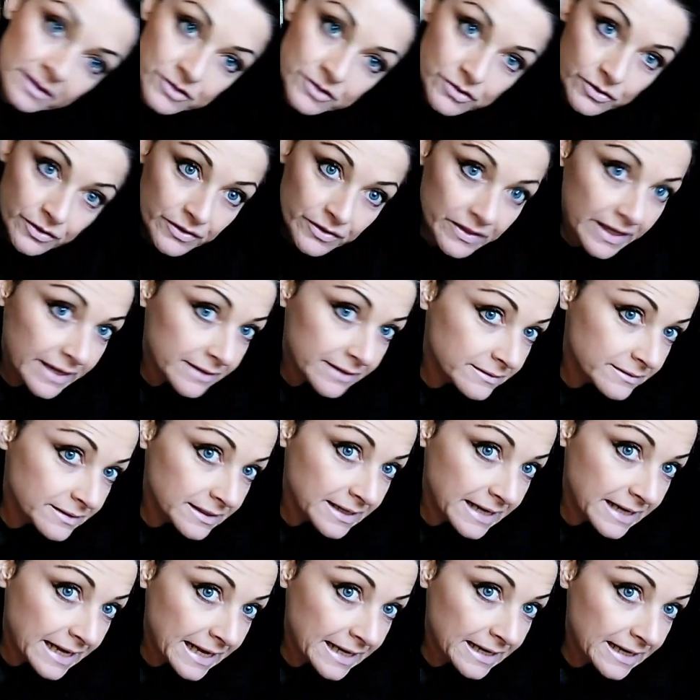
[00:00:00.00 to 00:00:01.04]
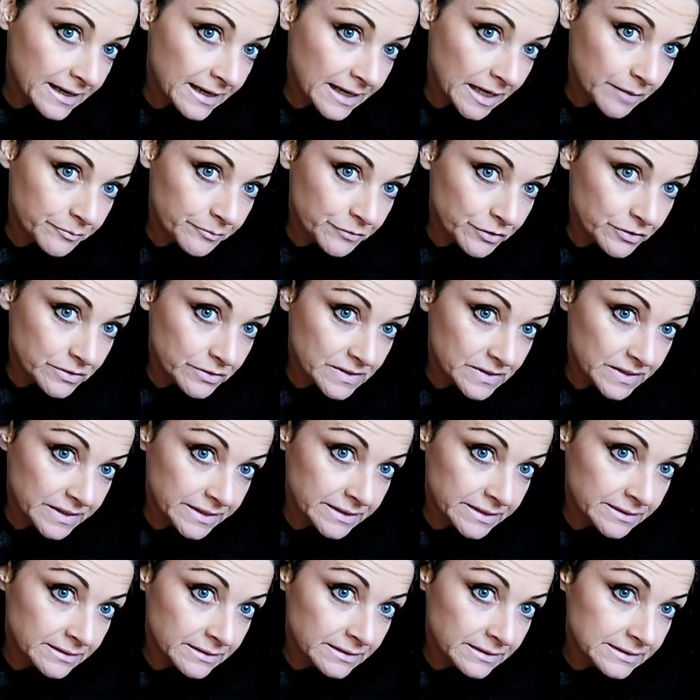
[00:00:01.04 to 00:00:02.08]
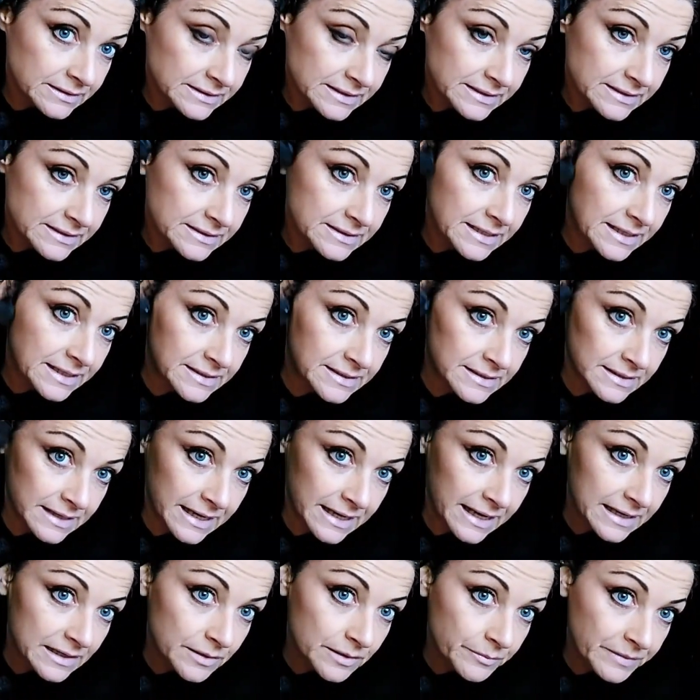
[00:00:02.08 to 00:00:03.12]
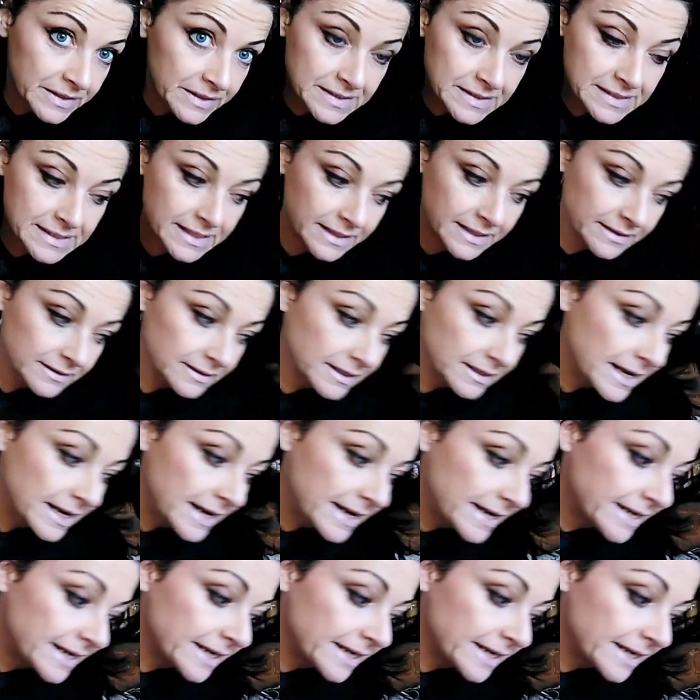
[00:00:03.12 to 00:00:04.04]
so that the color I'm using doesn't color my skin.